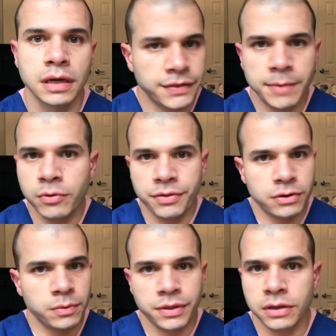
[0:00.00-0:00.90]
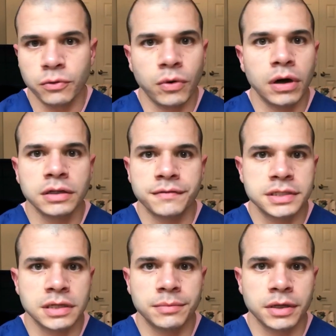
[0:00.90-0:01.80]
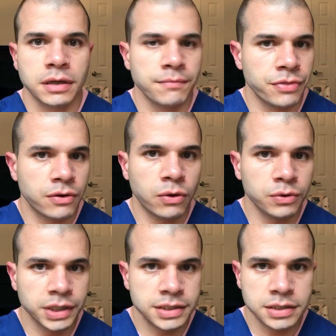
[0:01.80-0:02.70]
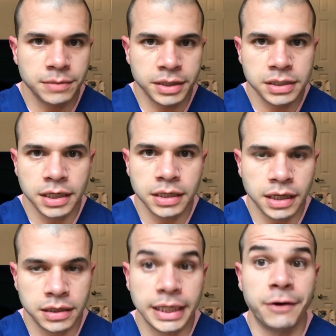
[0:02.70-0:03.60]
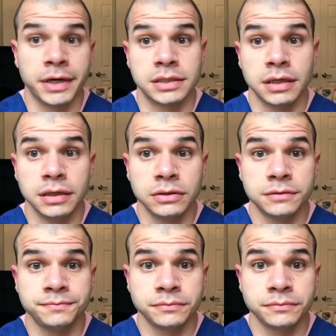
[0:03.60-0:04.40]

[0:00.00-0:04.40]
At that point, they're within the wall of the stomach, they're holding the stomach tight and allowing it to heal.